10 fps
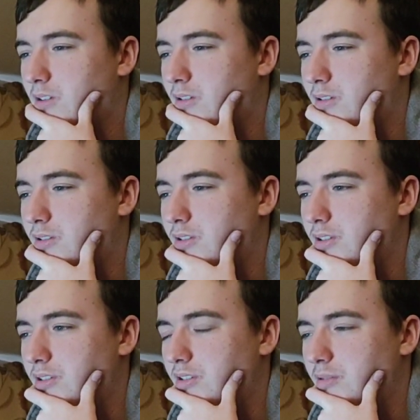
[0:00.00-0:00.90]
Oh
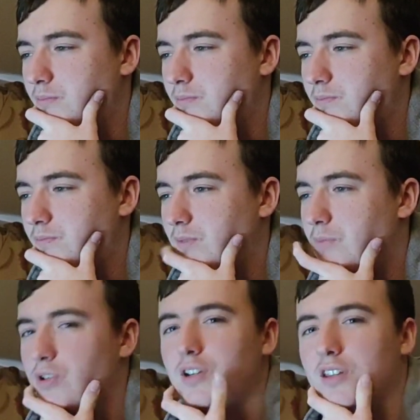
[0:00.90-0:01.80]
God,
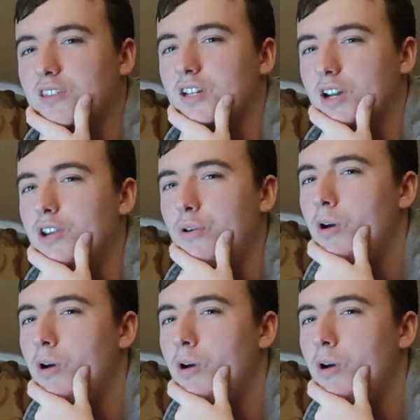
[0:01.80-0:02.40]
I'm trying to think. I